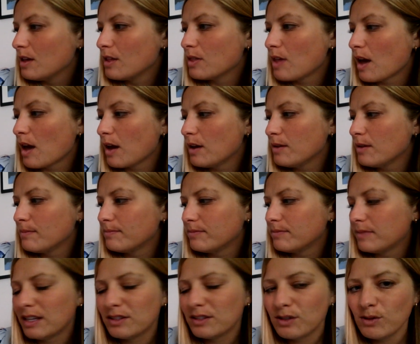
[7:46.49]
though
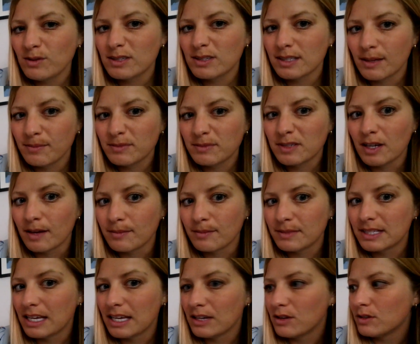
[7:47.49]
they do sometimes
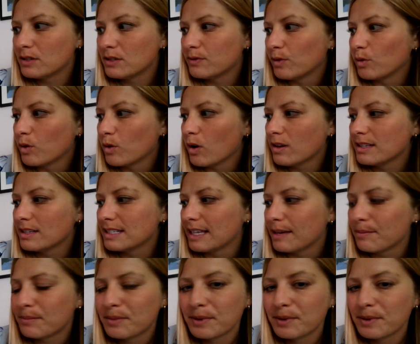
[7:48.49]
hear useful gossip.